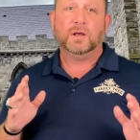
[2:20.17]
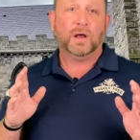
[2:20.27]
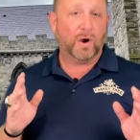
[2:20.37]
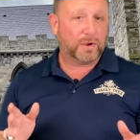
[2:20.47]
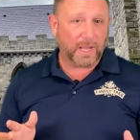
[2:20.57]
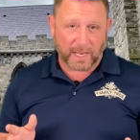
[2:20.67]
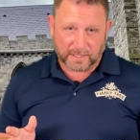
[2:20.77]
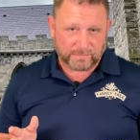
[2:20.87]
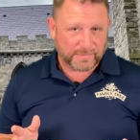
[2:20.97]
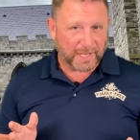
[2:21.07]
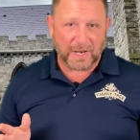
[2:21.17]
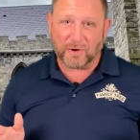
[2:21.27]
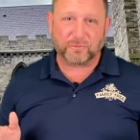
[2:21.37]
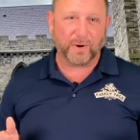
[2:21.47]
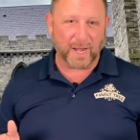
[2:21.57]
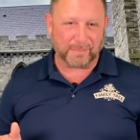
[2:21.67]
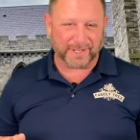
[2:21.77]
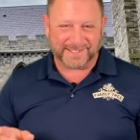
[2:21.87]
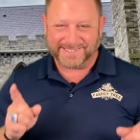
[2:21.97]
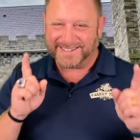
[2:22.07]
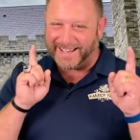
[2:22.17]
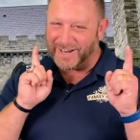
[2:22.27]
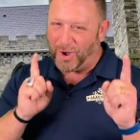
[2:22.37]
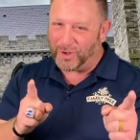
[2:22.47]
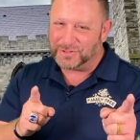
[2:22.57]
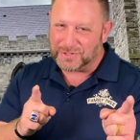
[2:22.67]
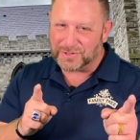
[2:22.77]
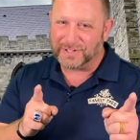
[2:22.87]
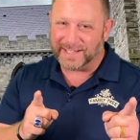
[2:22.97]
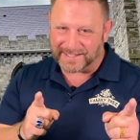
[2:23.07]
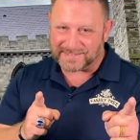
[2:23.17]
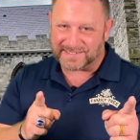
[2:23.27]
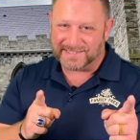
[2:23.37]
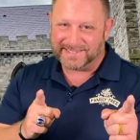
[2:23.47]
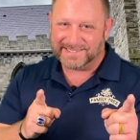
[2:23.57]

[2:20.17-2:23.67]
Okay, enough rambling, and on to the list.